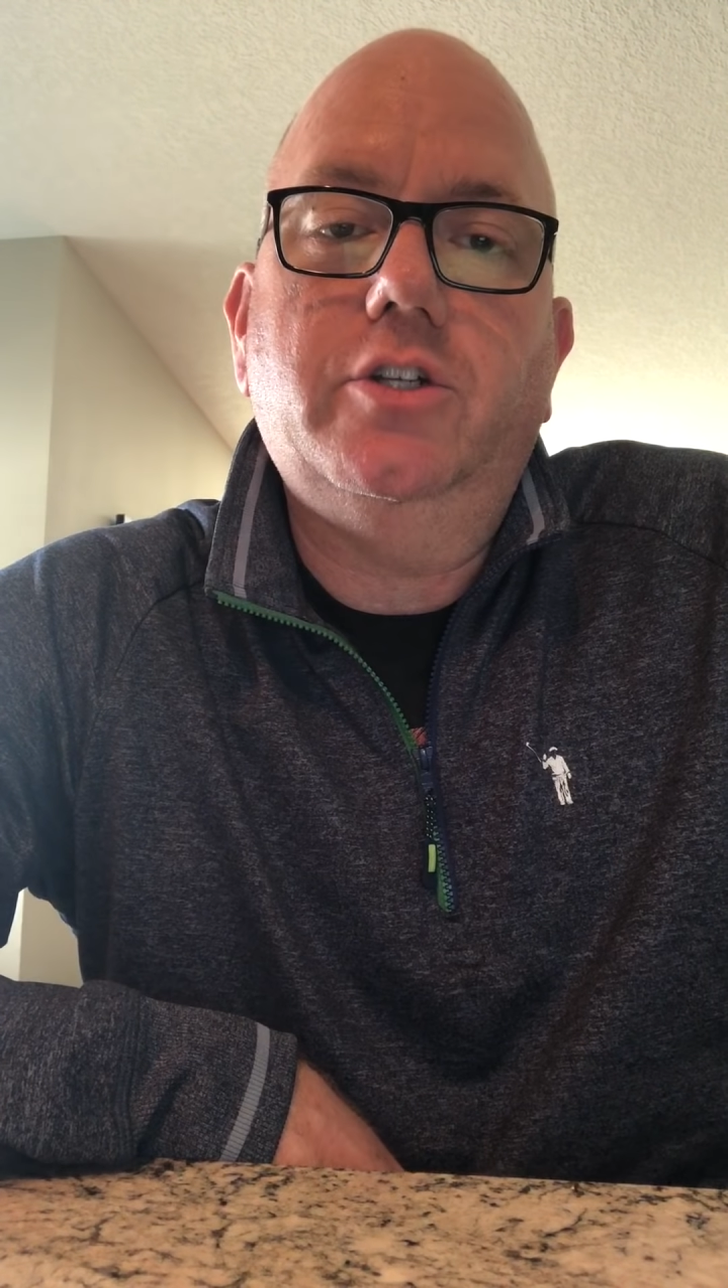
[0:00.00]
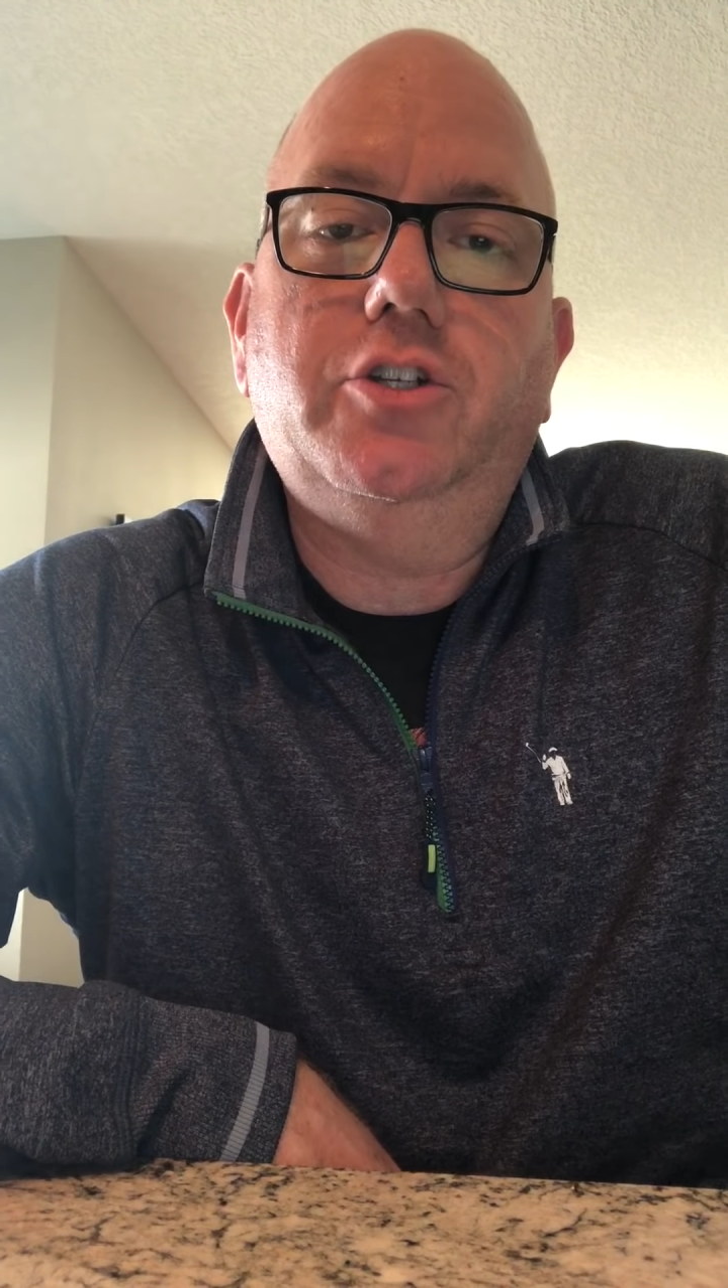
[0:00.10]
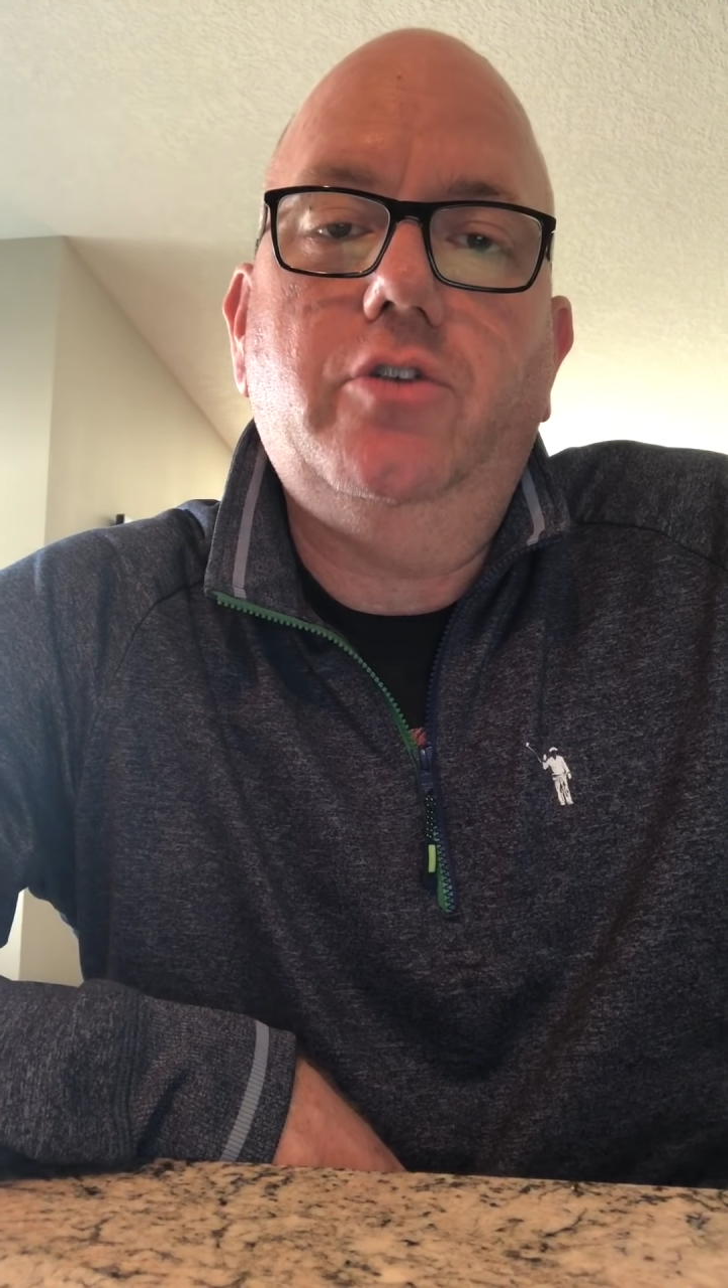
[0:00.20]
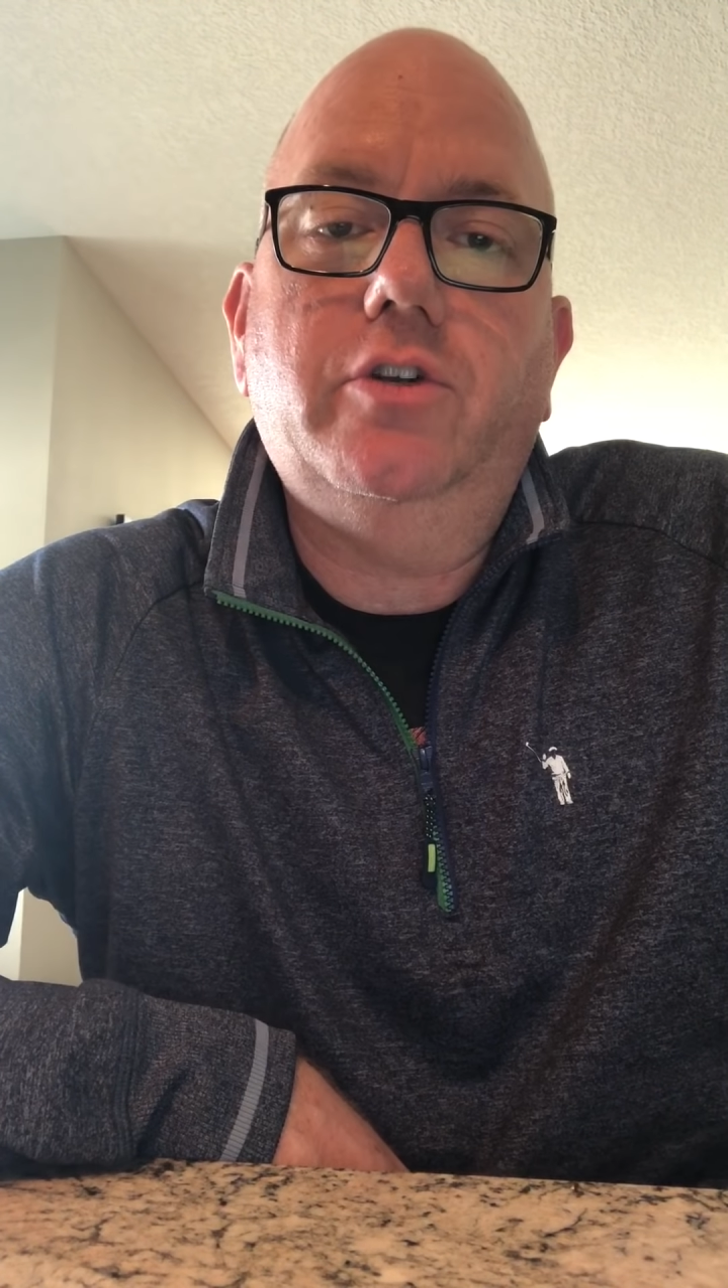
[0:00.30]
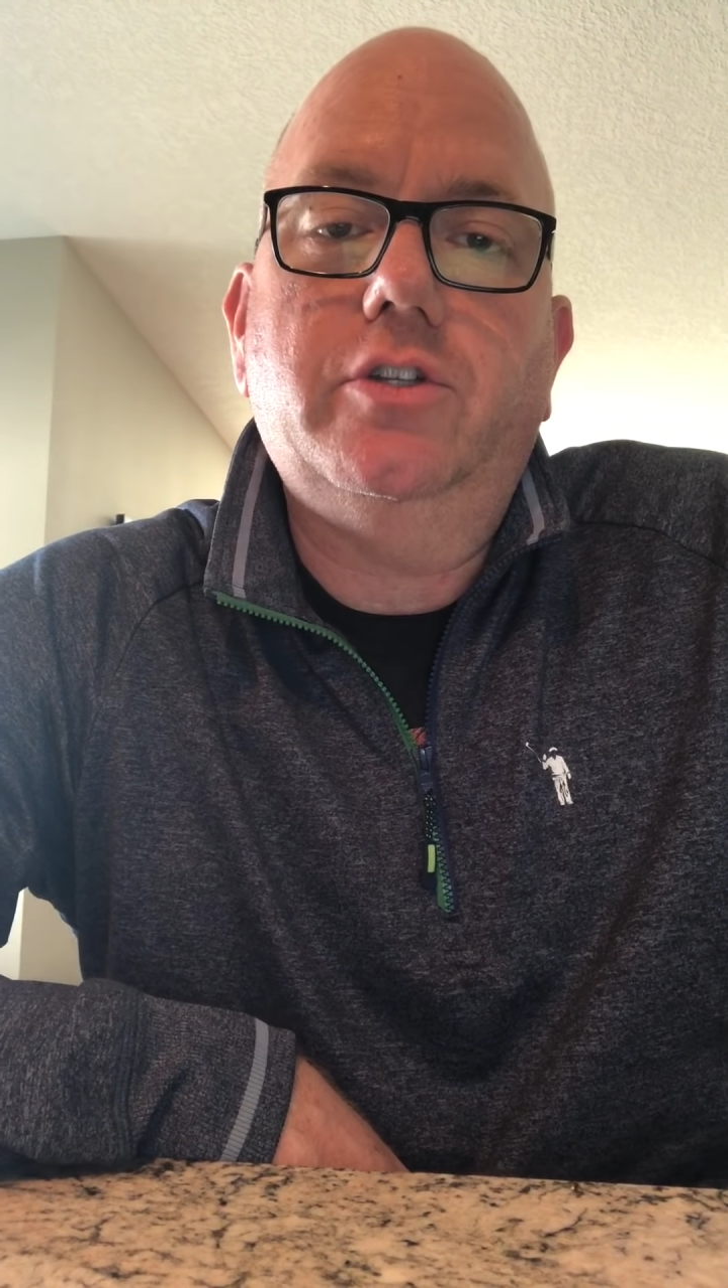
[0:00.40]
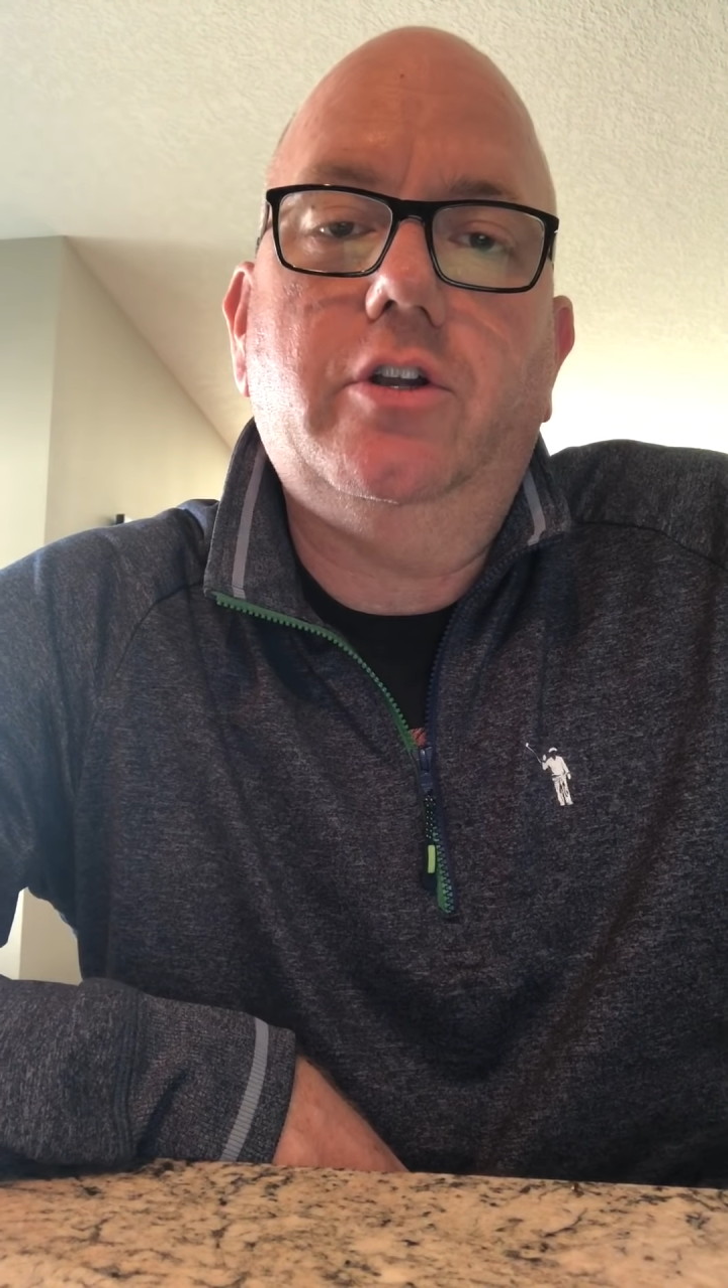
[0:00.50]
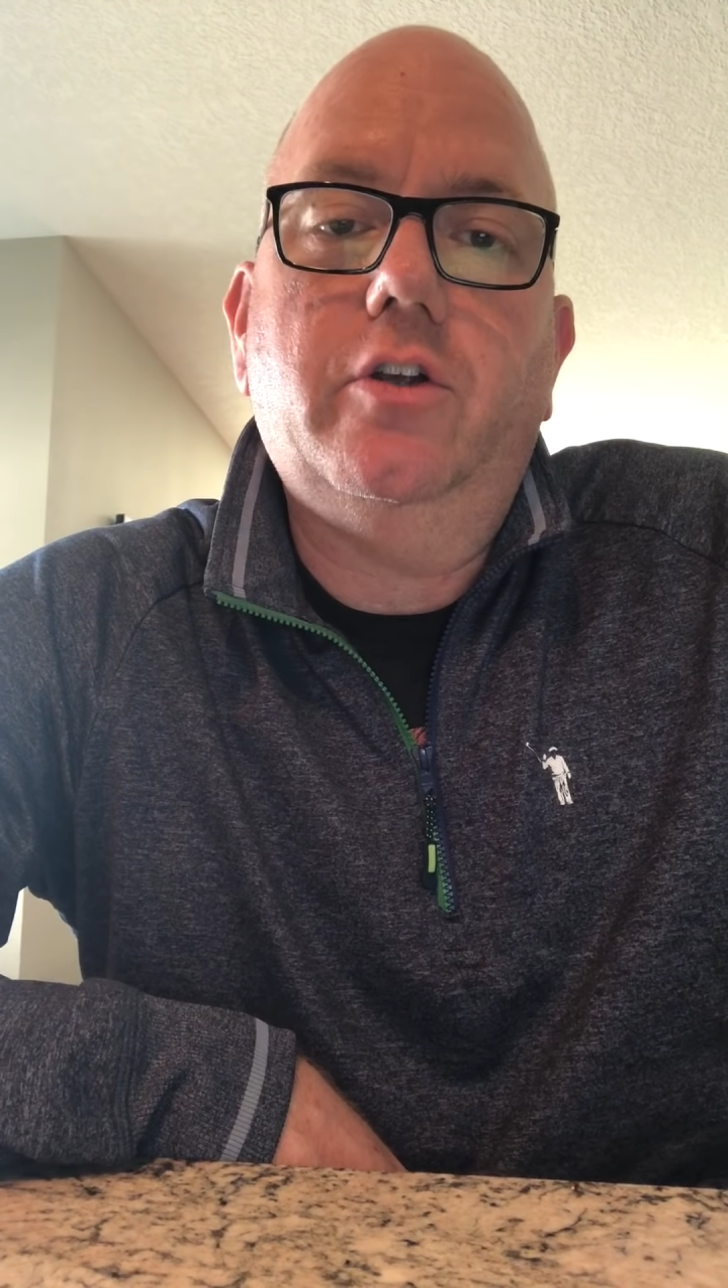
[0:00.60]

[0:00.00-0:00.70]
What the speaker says: and juniors that